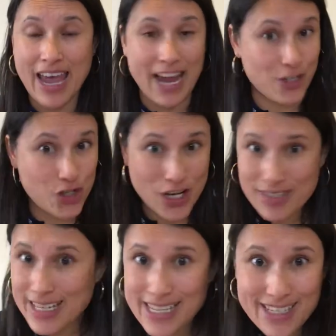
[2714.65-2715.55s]
And just
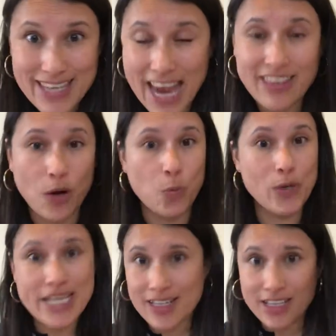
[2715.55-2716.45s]
like he's saying that
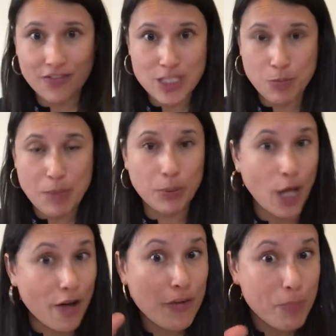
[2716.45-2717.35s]
we can convince
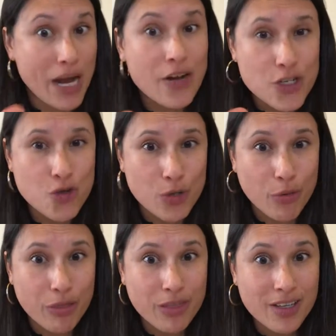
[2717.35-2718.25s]
people of apparent
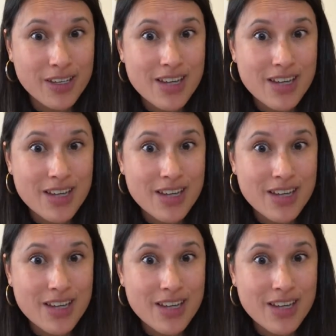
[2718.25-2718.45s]
truth,